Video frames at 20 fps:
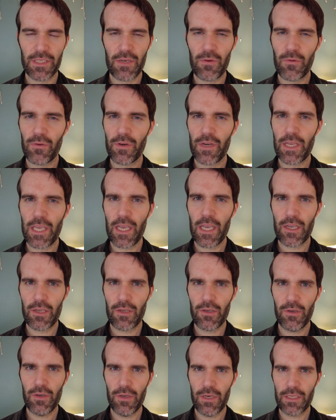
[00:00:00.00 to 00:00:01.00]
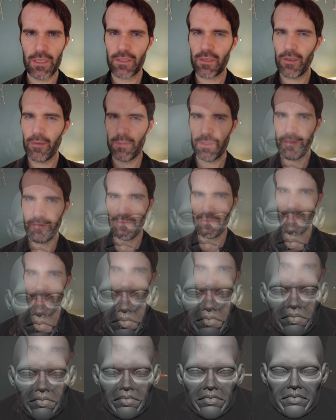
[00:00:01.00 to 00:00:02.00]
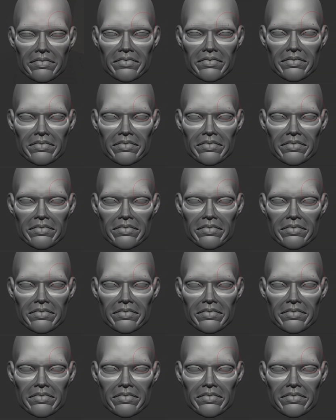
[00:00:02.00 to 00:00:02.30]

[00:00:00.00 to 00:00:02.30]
in order to get good at sculpting faces.